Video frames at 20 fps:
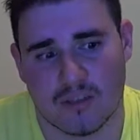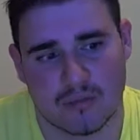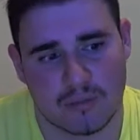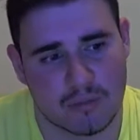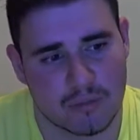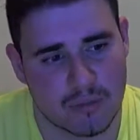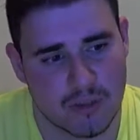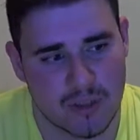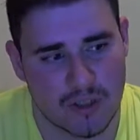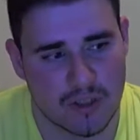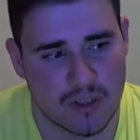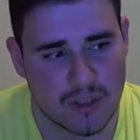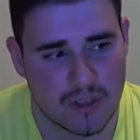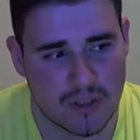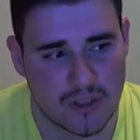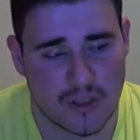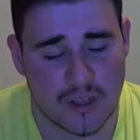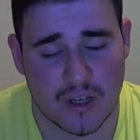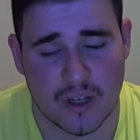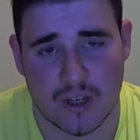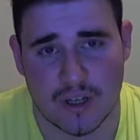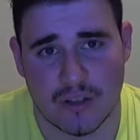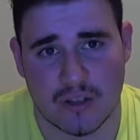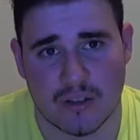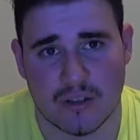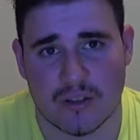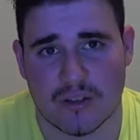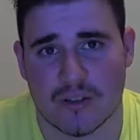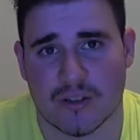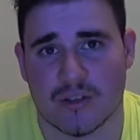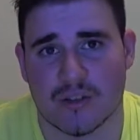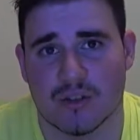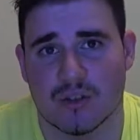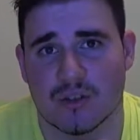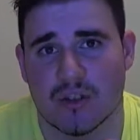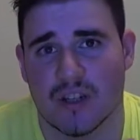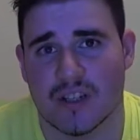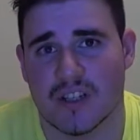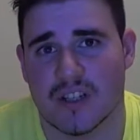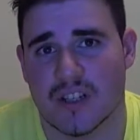But yeah,
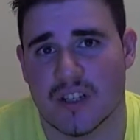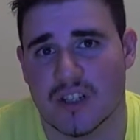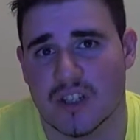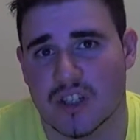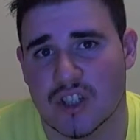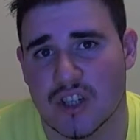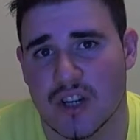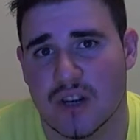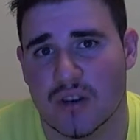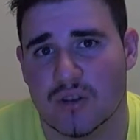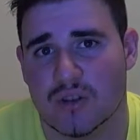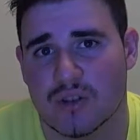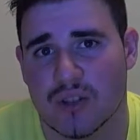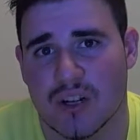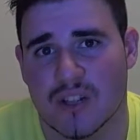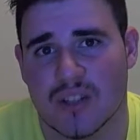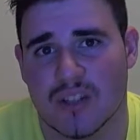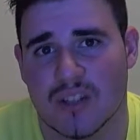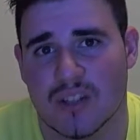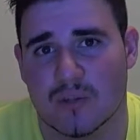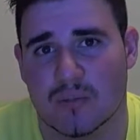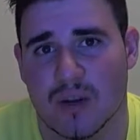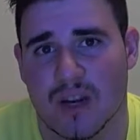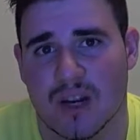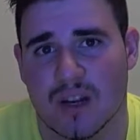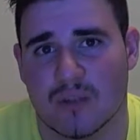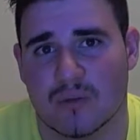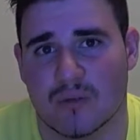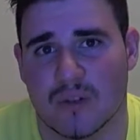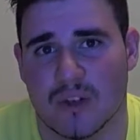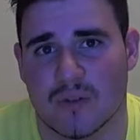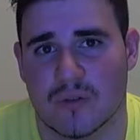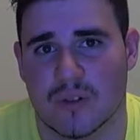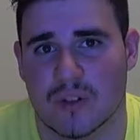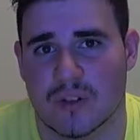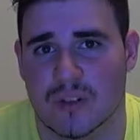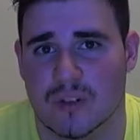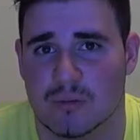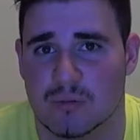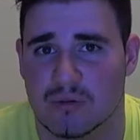try taking a shower, try taking a bath whenever
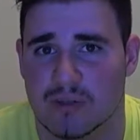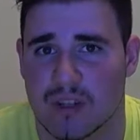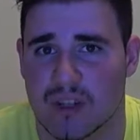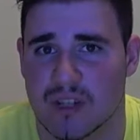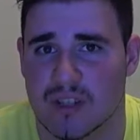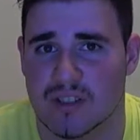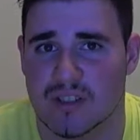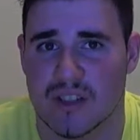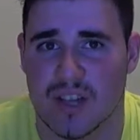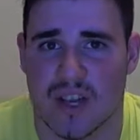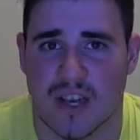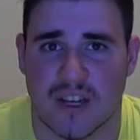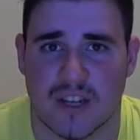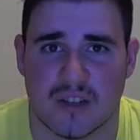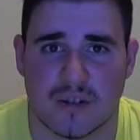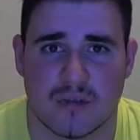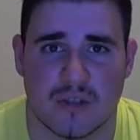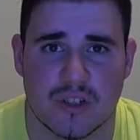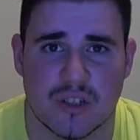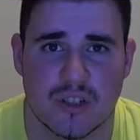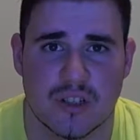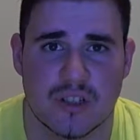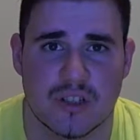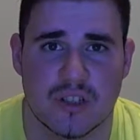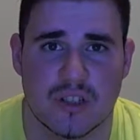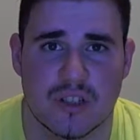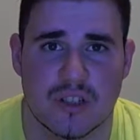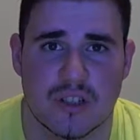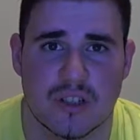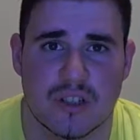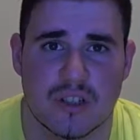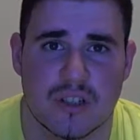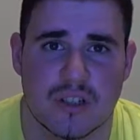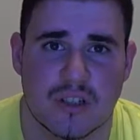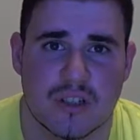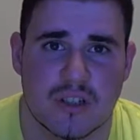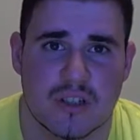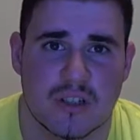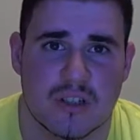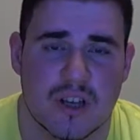you're depressed, angry,
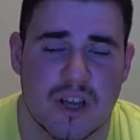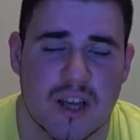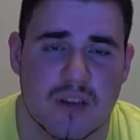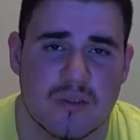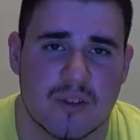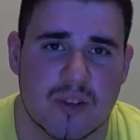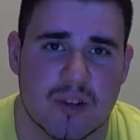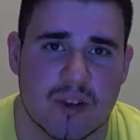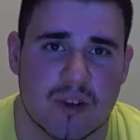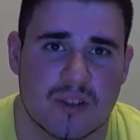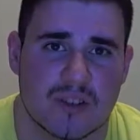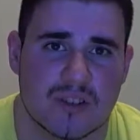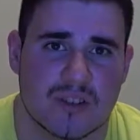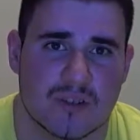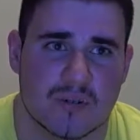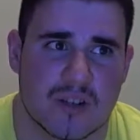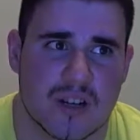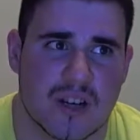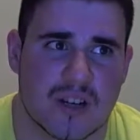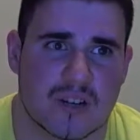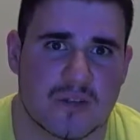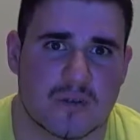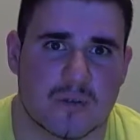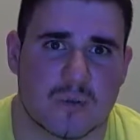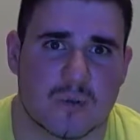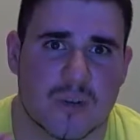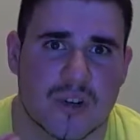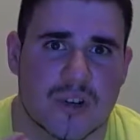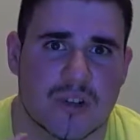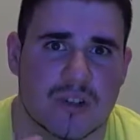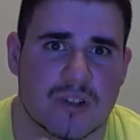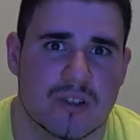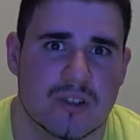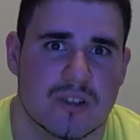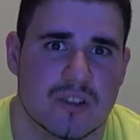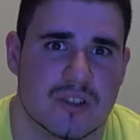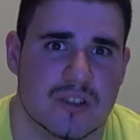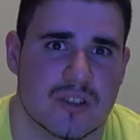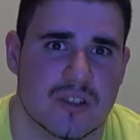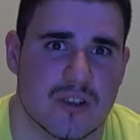having some kind of
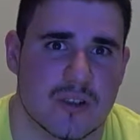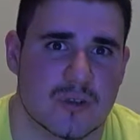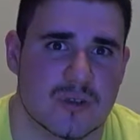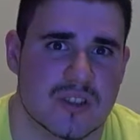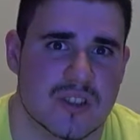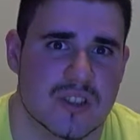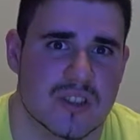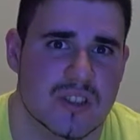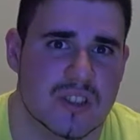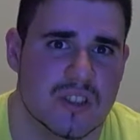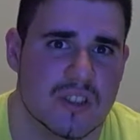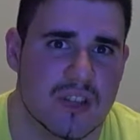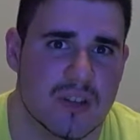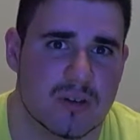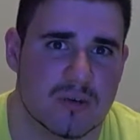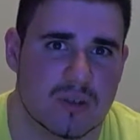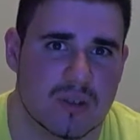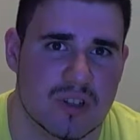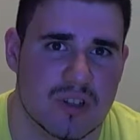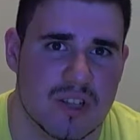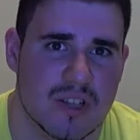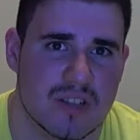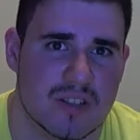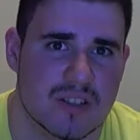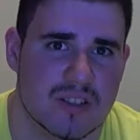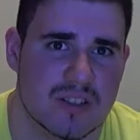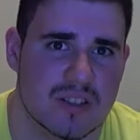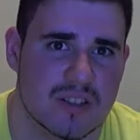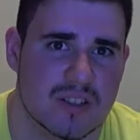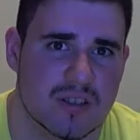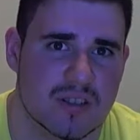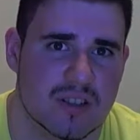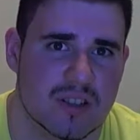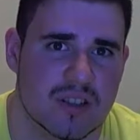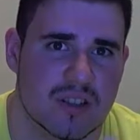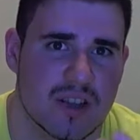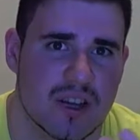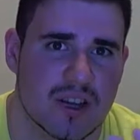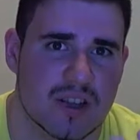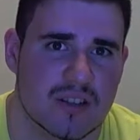weird OCD that relates to
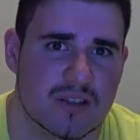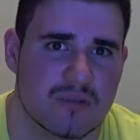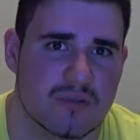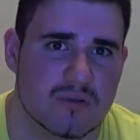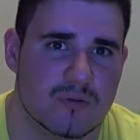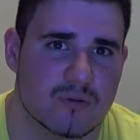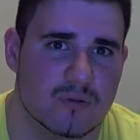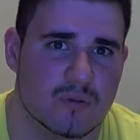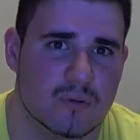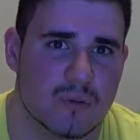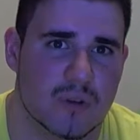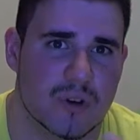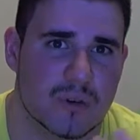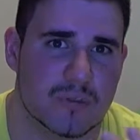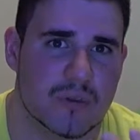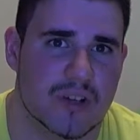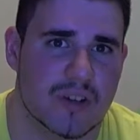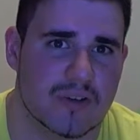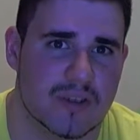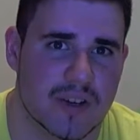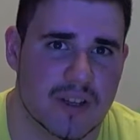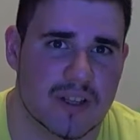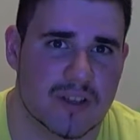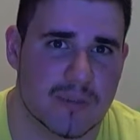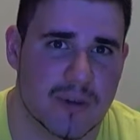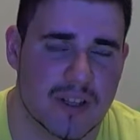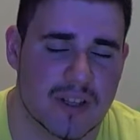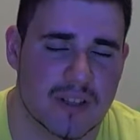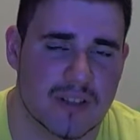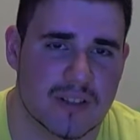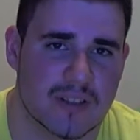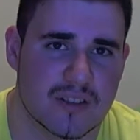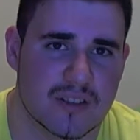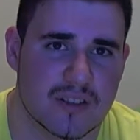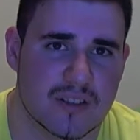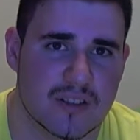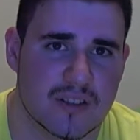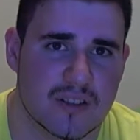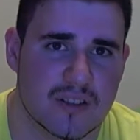something that would be affected by this.